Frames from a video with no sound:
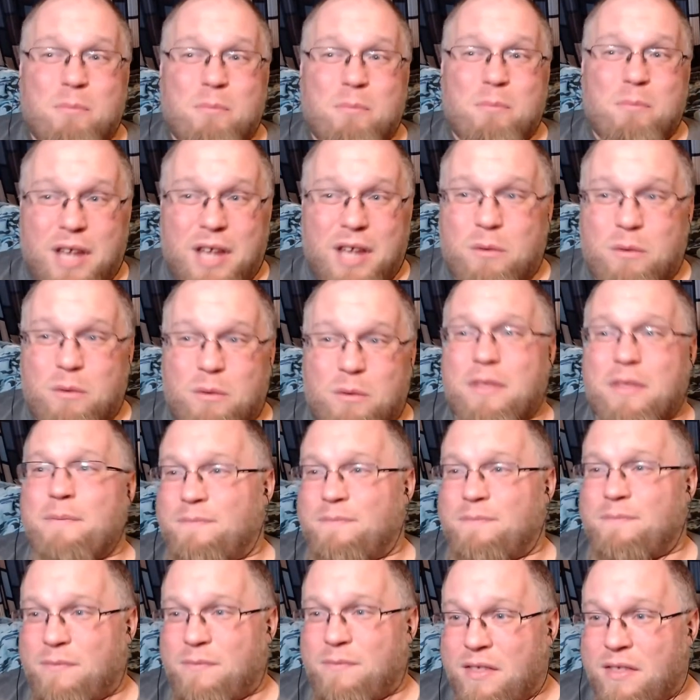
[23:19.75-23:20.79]
played with.
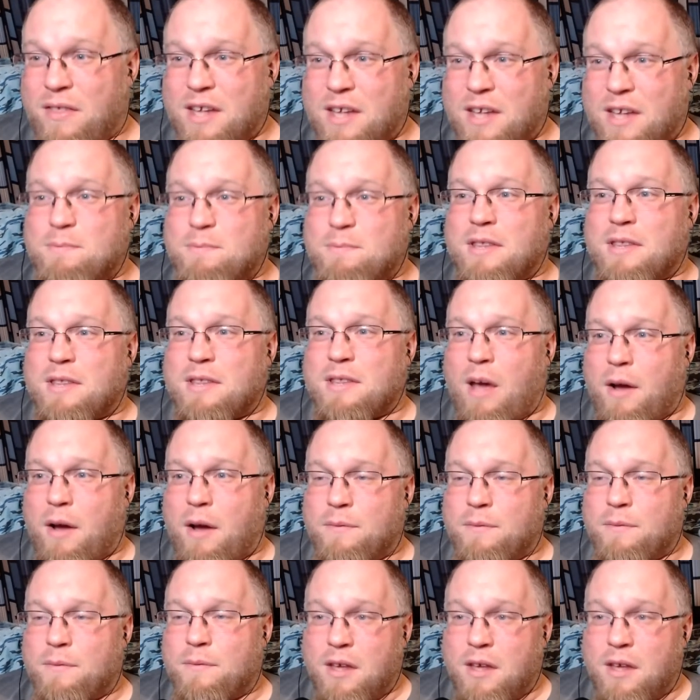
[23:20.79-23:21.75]
Let's put it that way.